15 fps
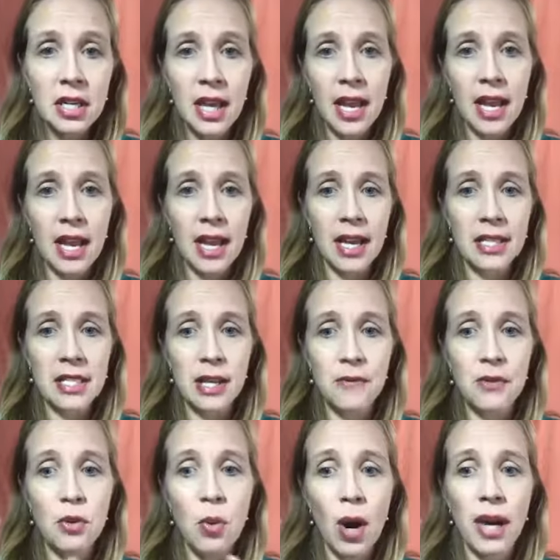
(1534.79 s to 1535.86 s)
And if
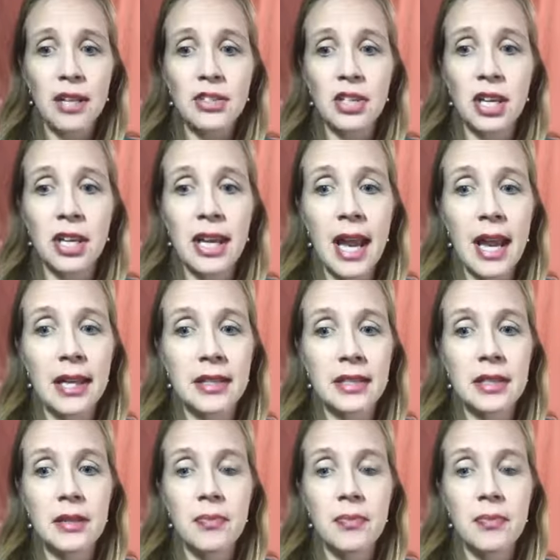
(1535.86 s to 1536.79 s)
you wanted to get